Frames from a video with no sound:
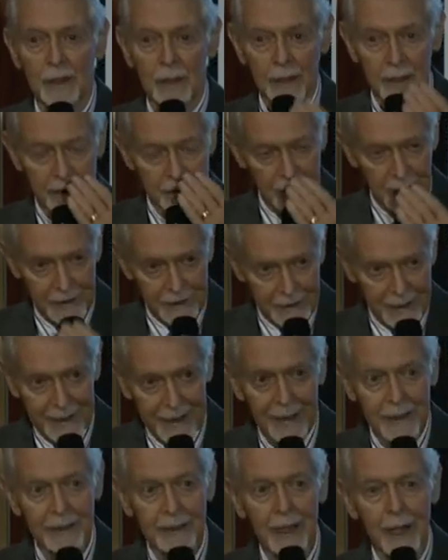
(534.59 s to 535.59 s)
It's an
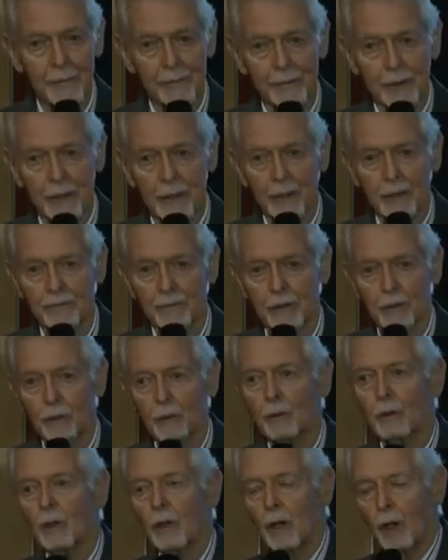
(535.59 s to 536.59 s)
in depth
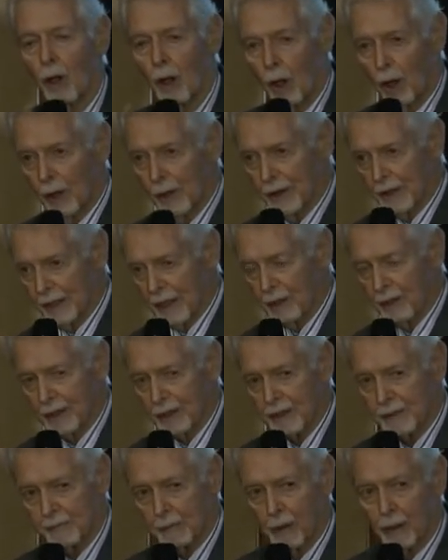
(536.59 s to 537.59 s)
interview on their
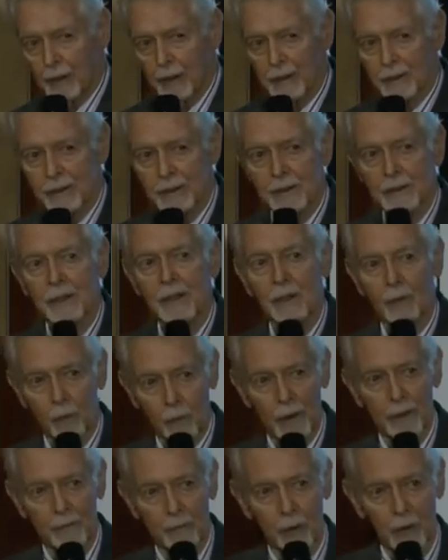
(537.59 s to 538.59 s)
experience
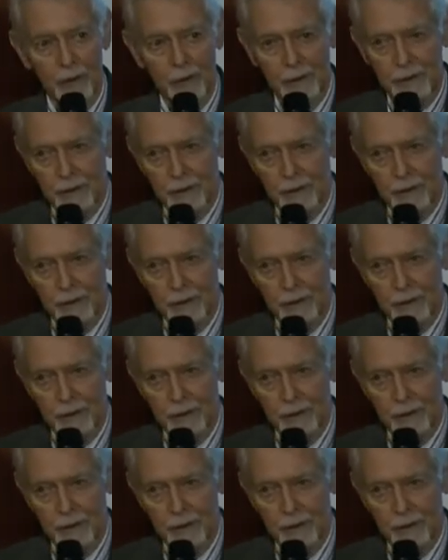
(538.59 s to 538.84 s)
with Morten